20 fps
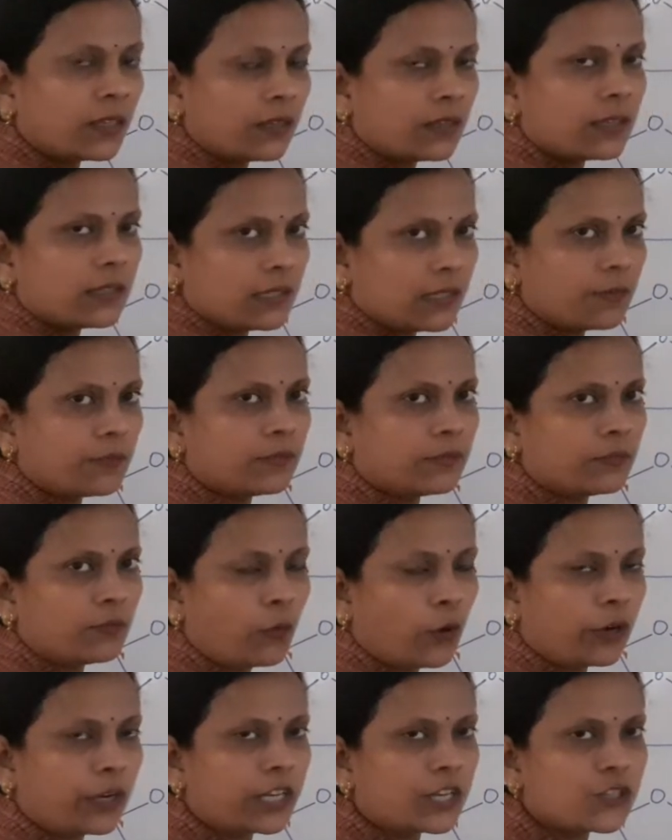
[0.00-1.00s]
Some
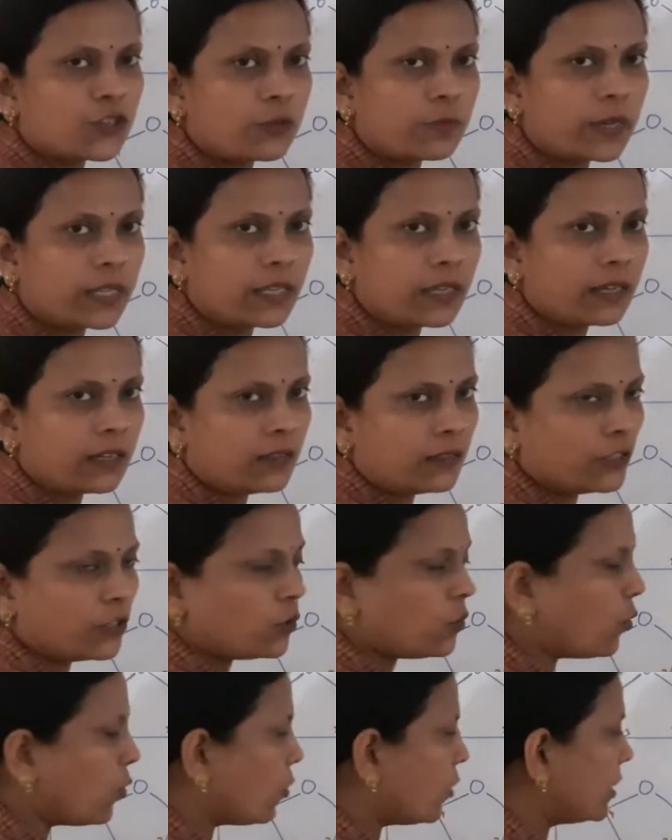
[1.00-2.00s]
bonding should be there
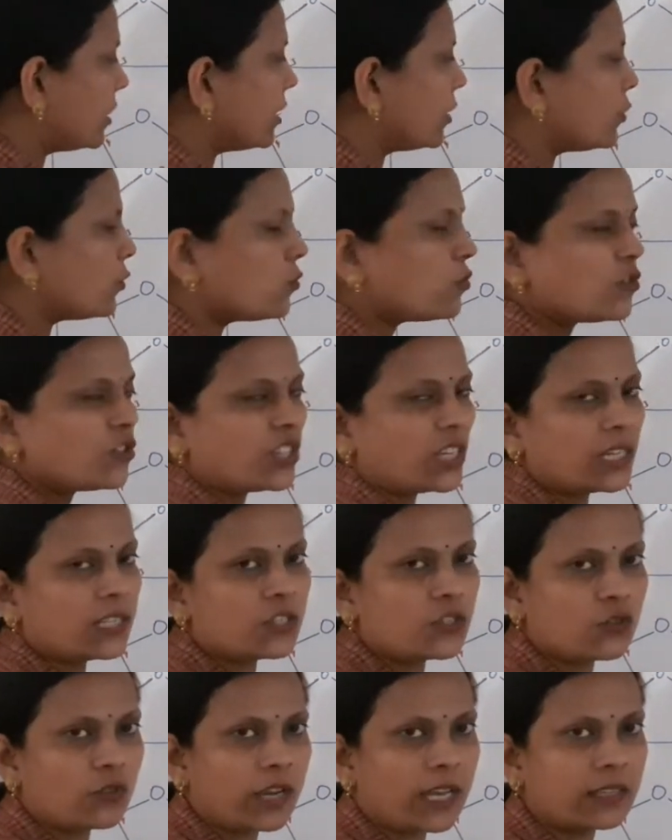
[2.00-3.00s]
to hold the two
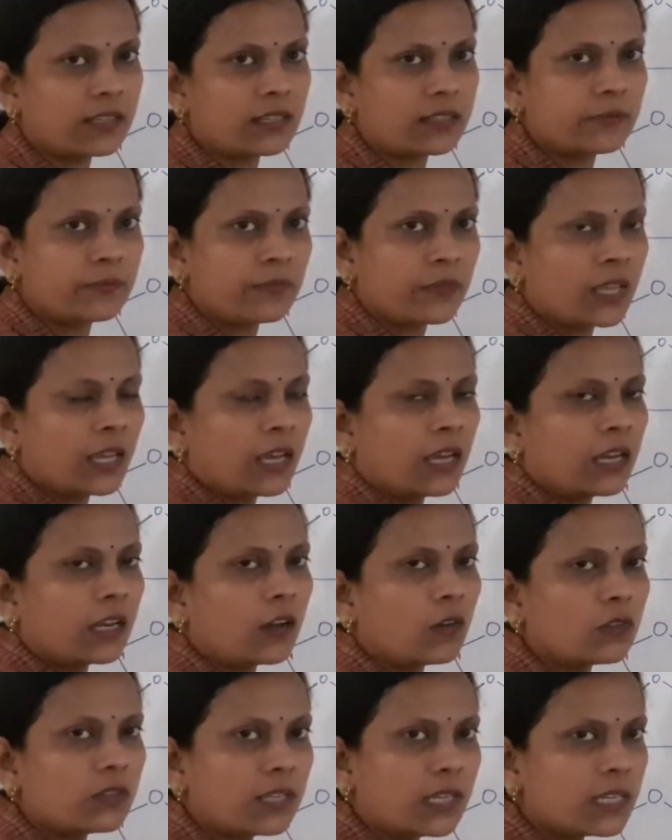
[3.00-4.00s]
chains together.
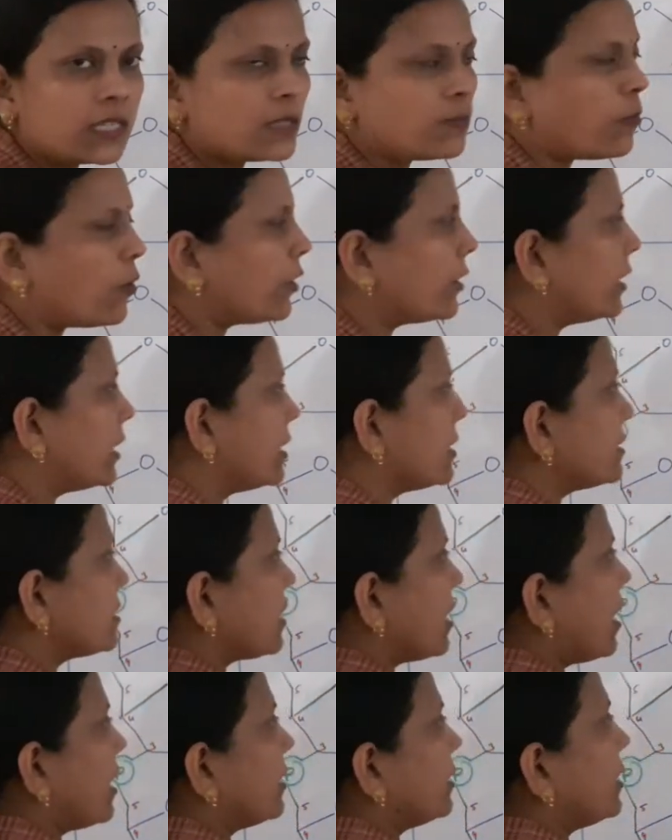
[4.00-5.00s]
Now these bondings
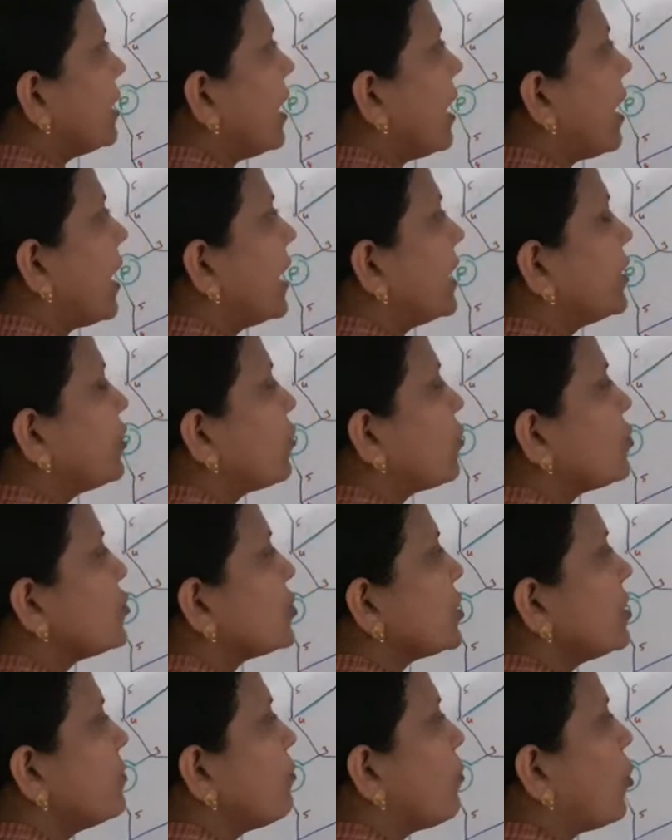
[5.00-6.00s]
are the
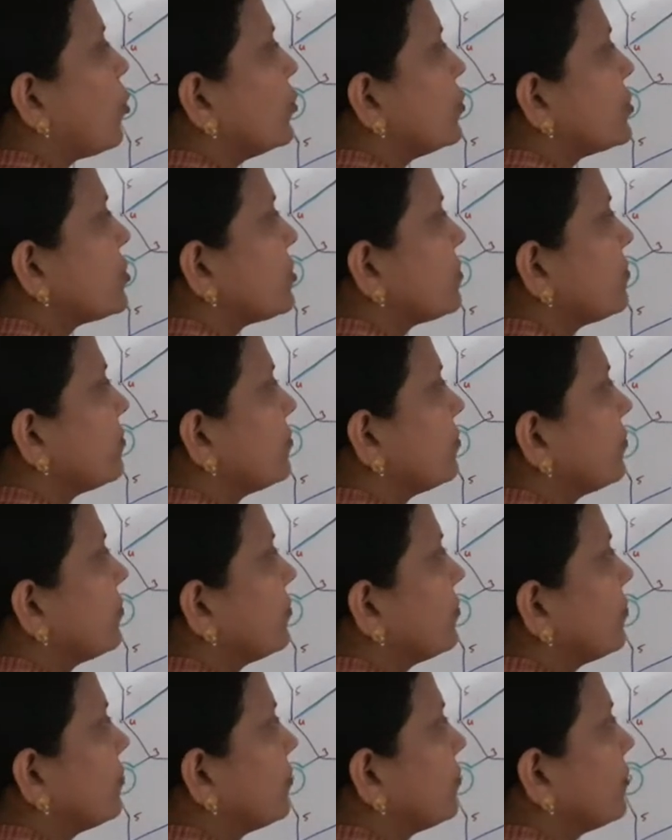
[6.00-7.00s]
hydrogen bonds.
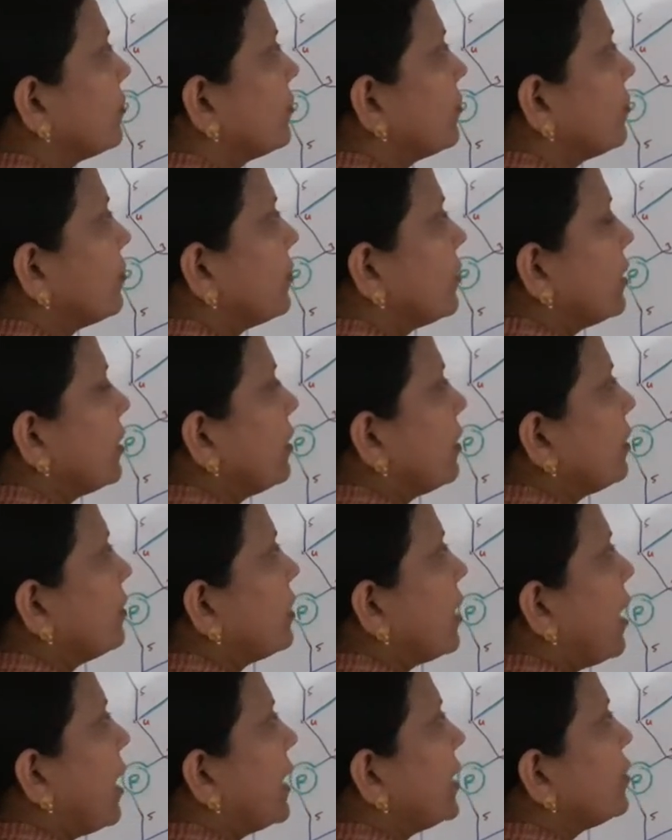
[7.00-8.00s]

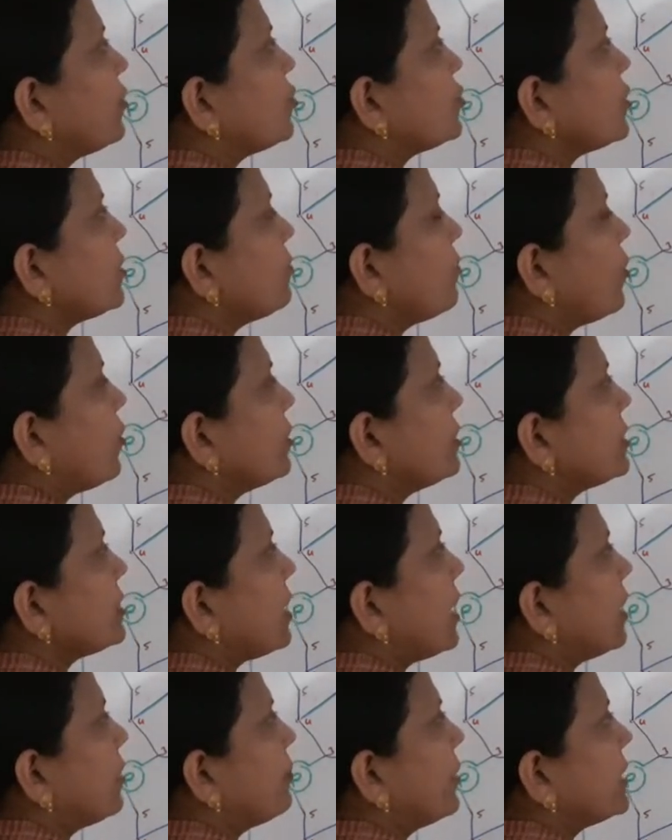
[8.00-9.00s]
The hydrogen bonds
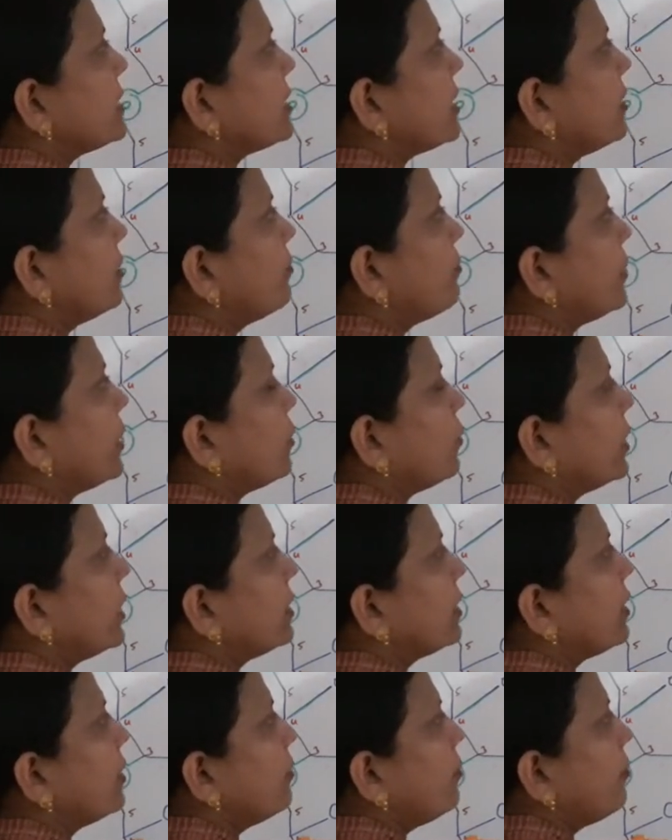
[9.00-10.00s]
are present
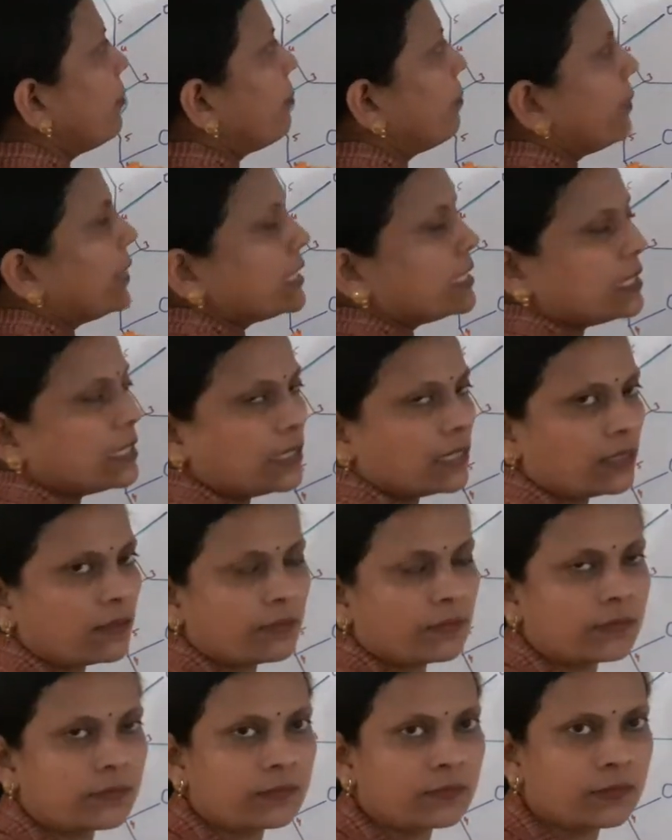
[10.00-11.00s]
between the bases.